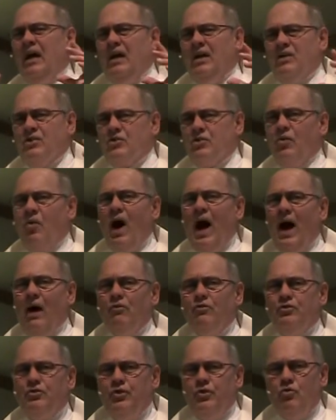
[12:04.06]
So
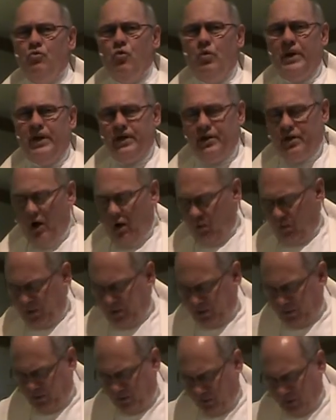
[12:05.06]
how do we go
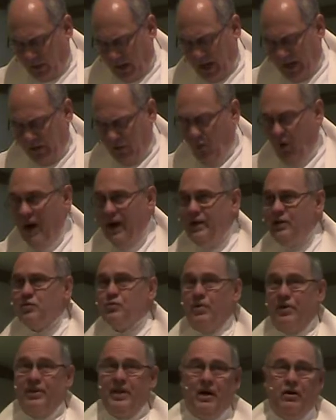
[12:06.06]
and do likewise
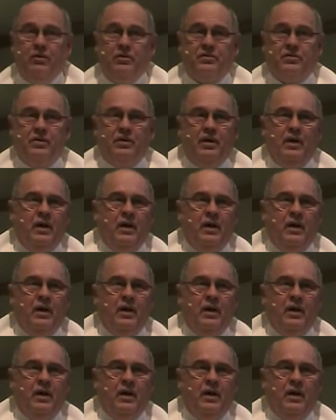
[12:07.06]
without,